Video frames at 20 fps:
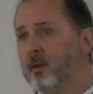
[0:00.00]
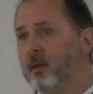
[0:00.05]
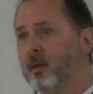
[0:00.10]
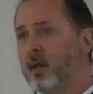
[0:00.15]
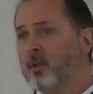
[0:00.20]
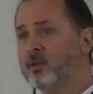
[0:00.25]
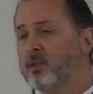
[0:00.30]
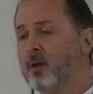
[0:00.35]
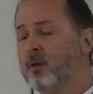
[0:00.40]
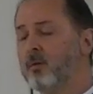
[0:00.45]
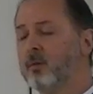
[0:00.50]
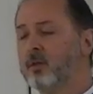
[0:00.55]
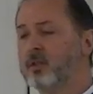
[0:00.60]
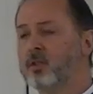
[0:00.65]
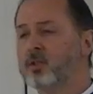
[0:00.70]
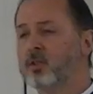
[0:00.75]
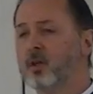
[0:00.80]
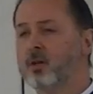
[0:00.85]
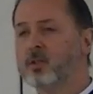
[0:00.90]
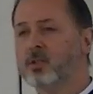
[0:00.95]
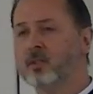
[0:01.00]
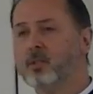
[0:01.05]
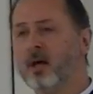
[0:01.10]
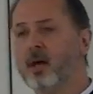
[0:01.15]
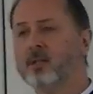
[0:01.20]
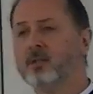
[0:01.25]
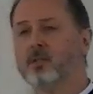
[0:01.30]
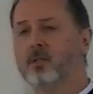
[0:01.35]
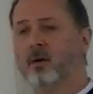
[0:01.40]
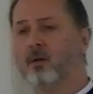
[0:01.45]
and so what the church
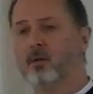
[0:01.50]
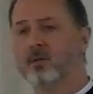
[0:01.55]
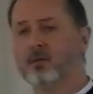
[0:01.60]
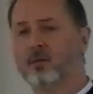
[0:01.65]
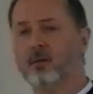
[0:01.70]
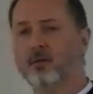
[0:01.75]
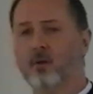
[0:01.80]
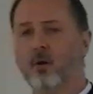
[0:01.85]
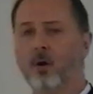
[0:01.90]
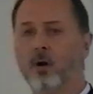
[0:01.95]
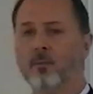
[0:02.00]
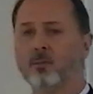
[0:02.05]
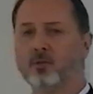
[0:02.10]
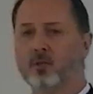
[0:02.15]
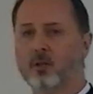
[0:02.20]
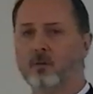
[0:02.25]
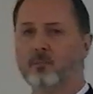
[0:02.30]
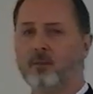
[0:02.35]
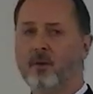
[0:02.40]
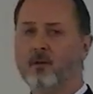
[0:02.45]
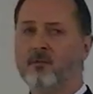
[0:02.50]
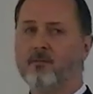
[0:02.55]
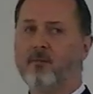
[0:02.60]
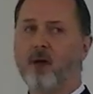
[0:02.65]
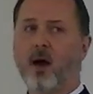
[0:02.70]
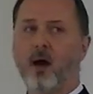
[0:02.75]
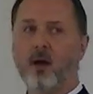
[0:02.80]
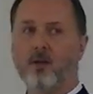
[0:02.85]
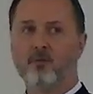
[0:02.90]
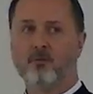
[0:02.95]
does, though, is the norm should be
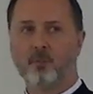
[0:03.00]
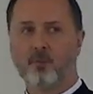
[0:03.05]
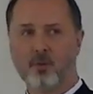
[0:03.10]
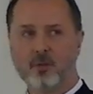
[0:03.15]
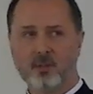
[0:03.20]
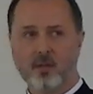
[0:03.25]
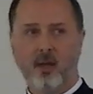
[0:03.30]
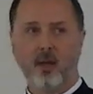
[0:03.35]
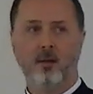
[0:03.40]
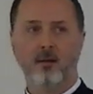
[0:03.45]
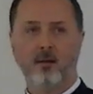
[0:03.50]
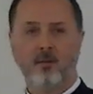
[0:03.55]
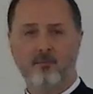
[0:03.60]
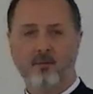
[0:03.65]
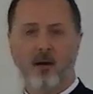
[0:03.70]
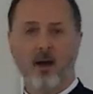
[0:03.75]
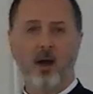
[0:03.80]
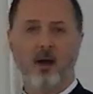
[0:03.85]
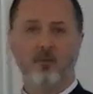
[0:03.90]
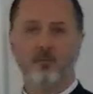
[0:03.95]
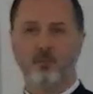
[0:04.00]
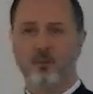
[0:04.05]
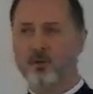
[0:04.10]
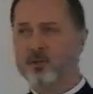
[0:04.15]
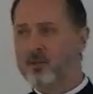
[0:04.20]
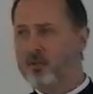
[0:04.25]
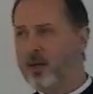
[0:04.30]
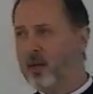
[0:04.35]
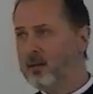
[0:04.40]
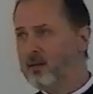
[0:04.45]
5%.
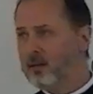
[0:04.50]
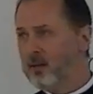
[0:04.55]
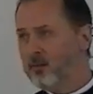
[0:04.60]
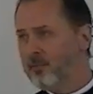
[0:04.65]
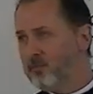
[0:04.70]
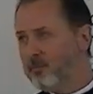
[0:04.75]
5% is